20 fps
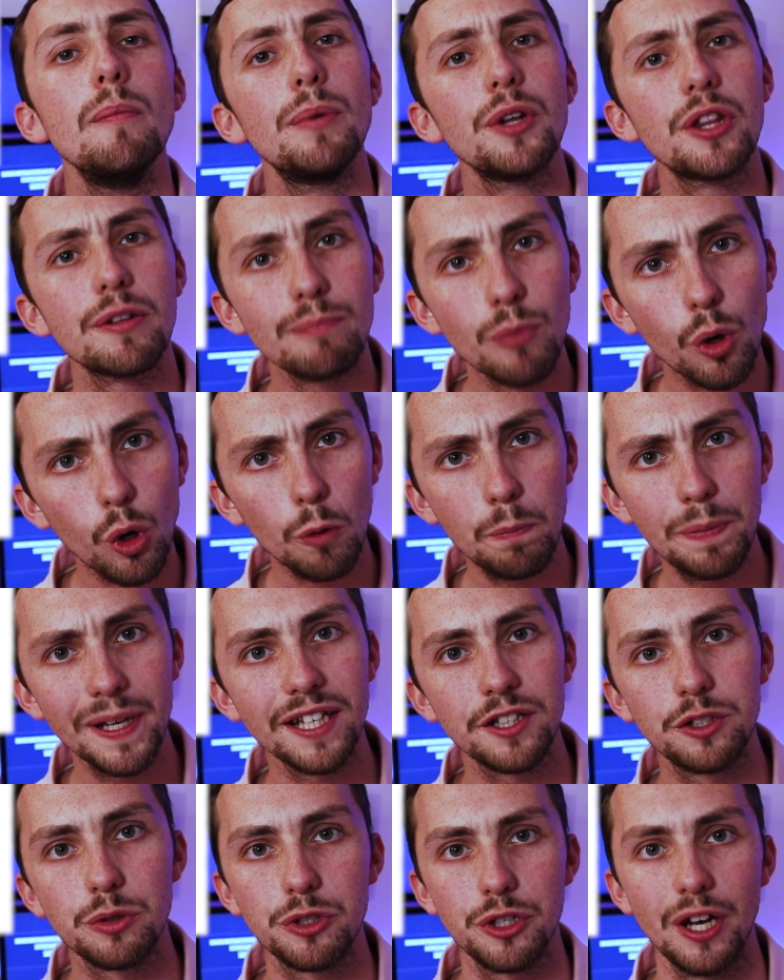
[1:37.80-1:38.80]
But the more
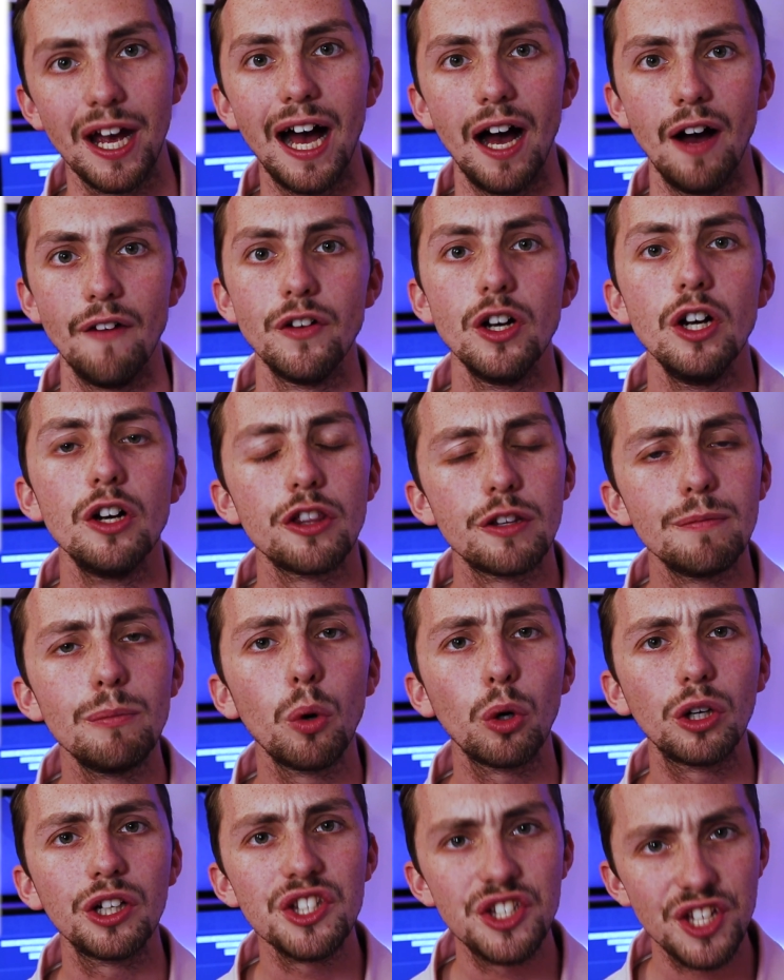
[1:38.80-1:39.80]
pixels you have, the
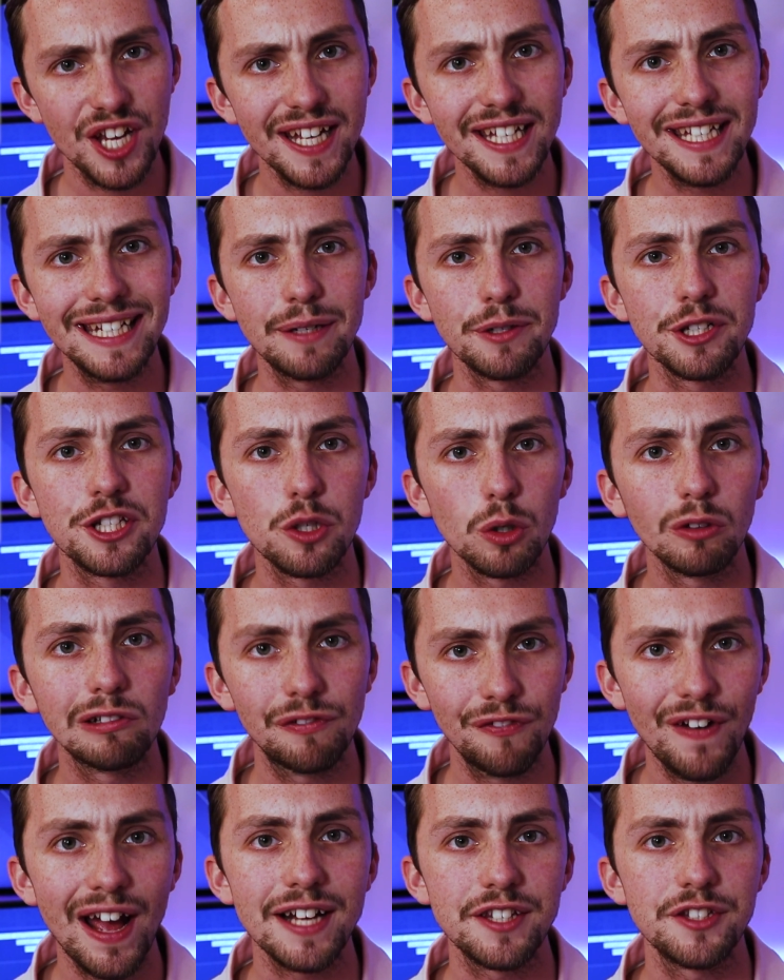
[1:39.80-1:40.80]
more continuous your
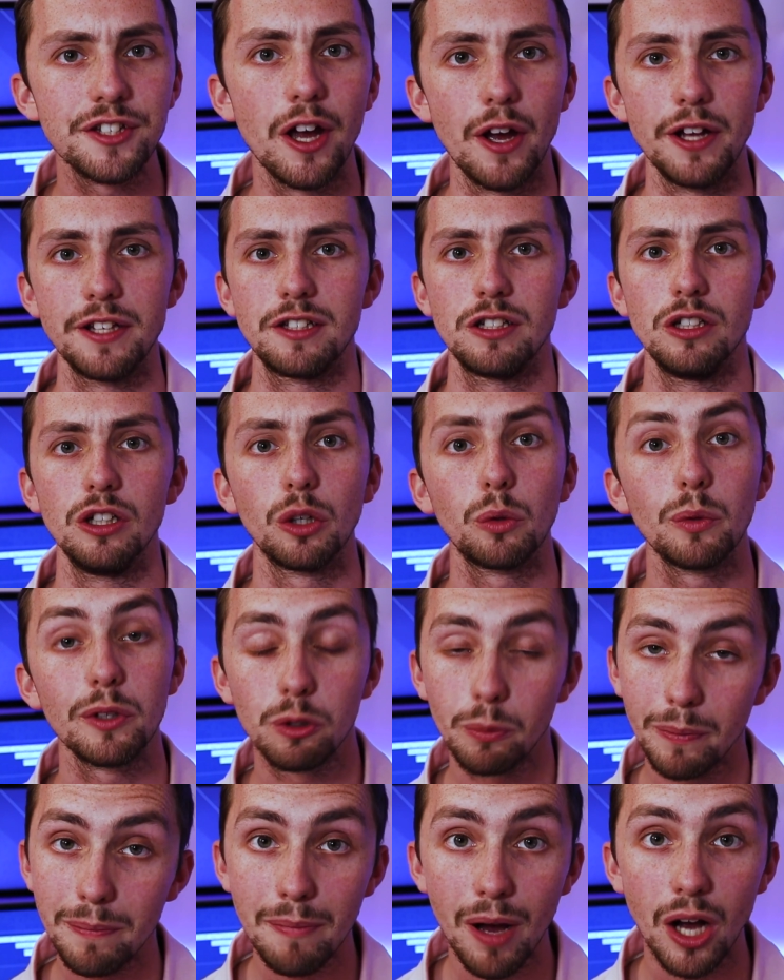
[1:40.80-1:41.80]
effects are going to look,
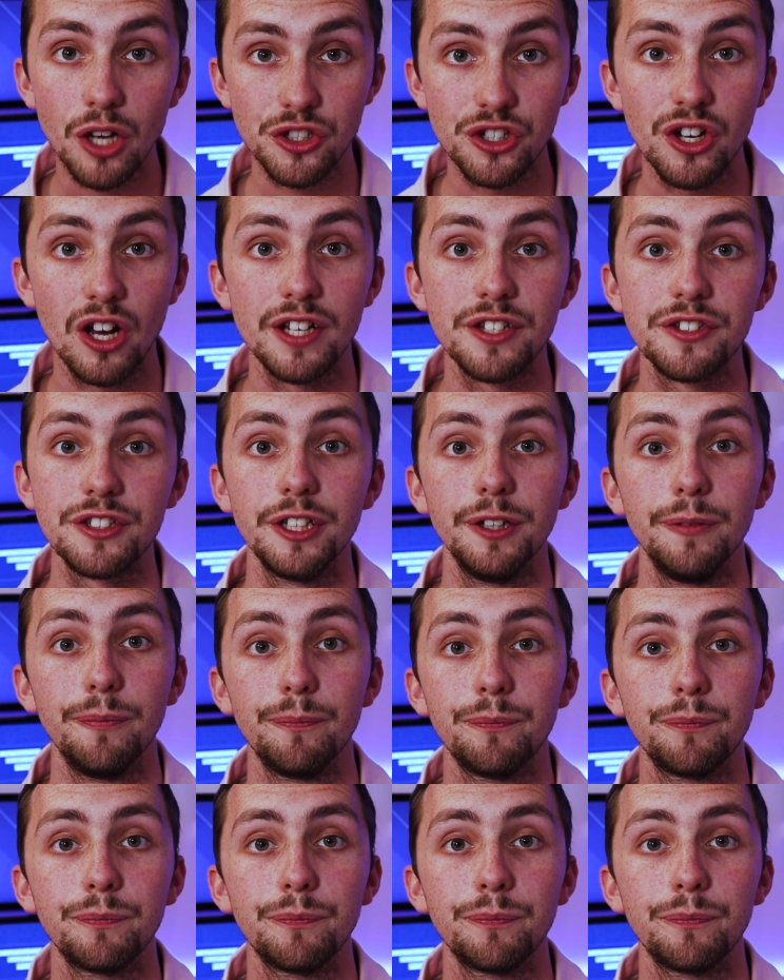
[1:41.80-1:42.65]
which will be much nicer.